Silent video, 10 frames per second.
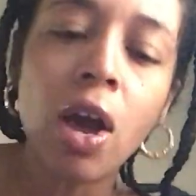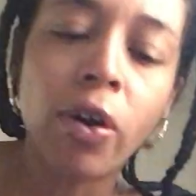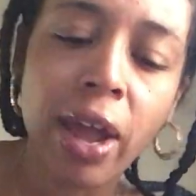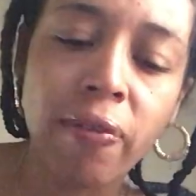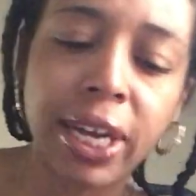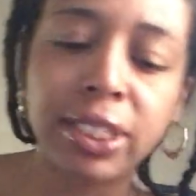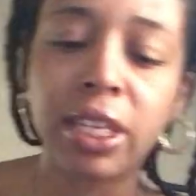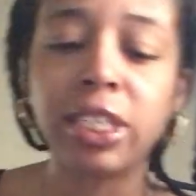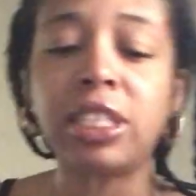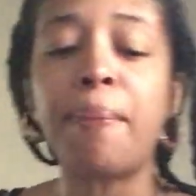Okay,
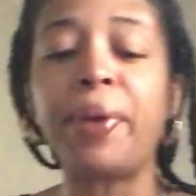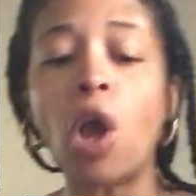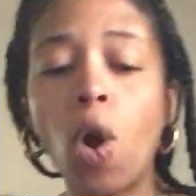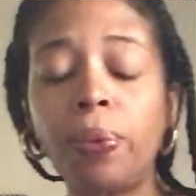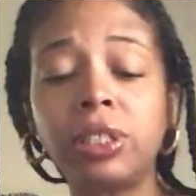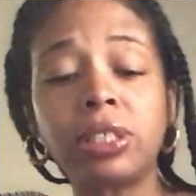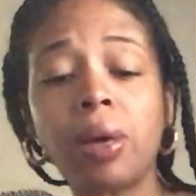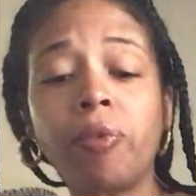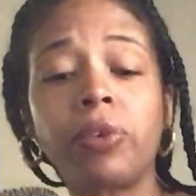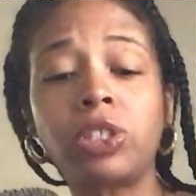reconciliation. Be open to
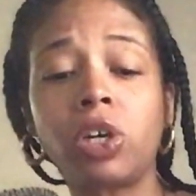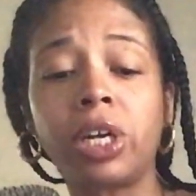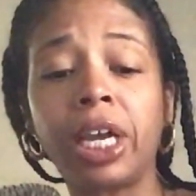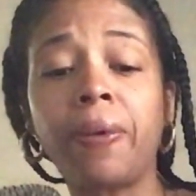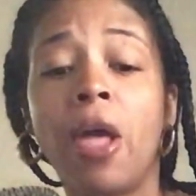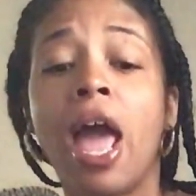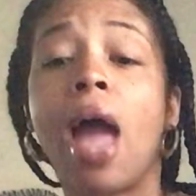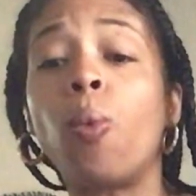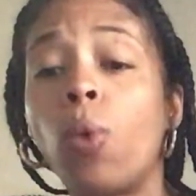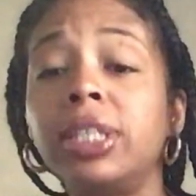someone returning
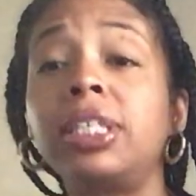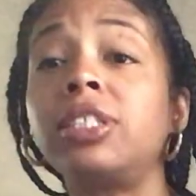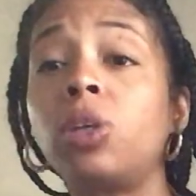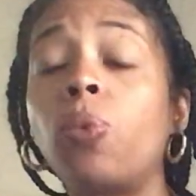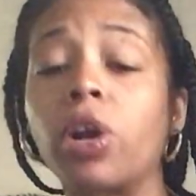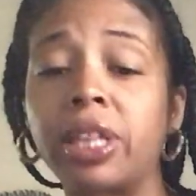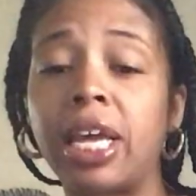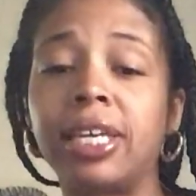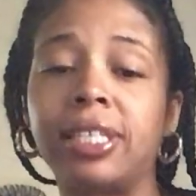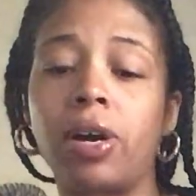and wanting to work
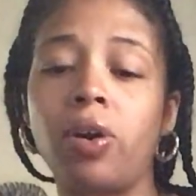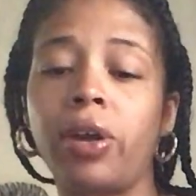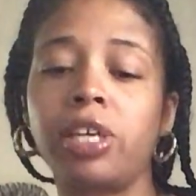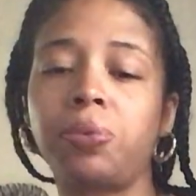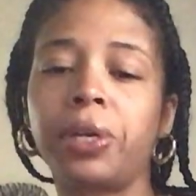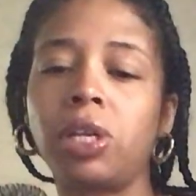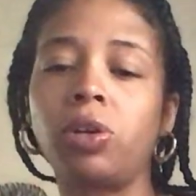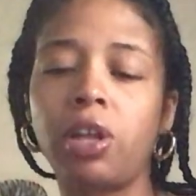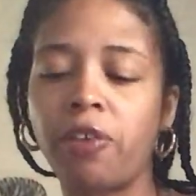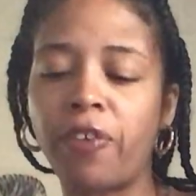things out. Okay, Spirit, can
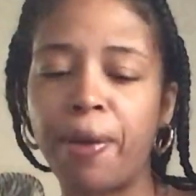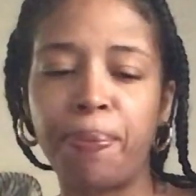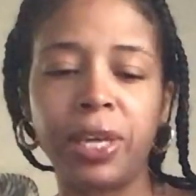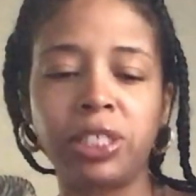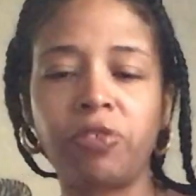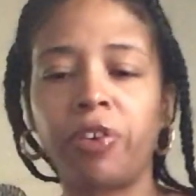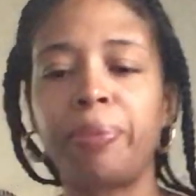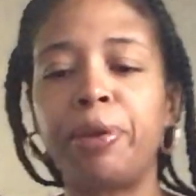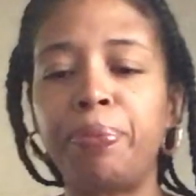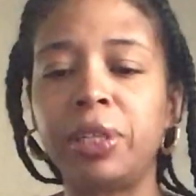you clarify peace for
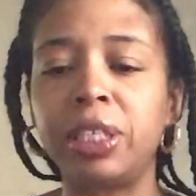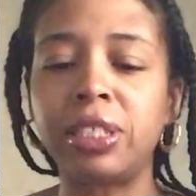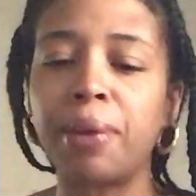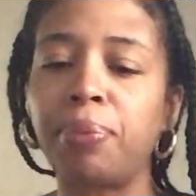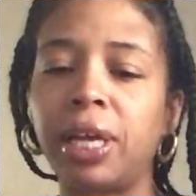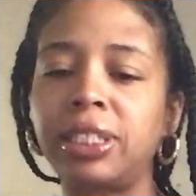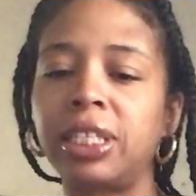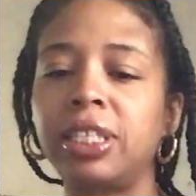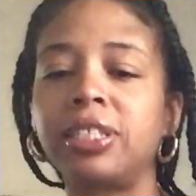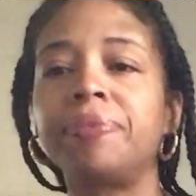me, please, and
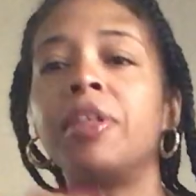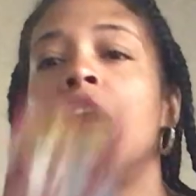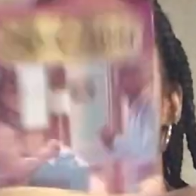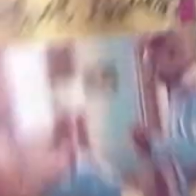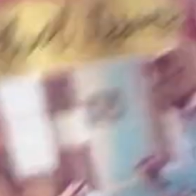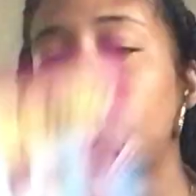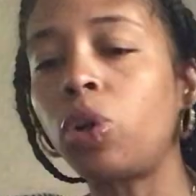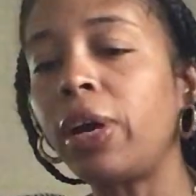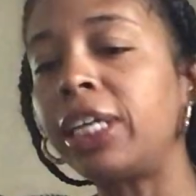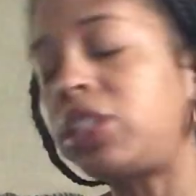blessings?
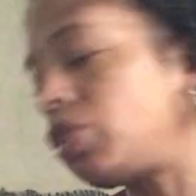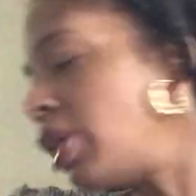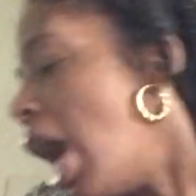Control issues.